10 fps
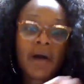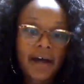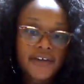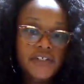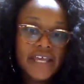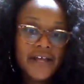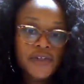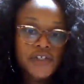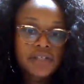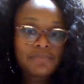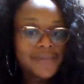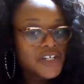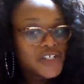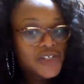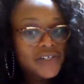Potter's House
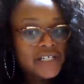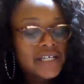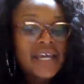ministry,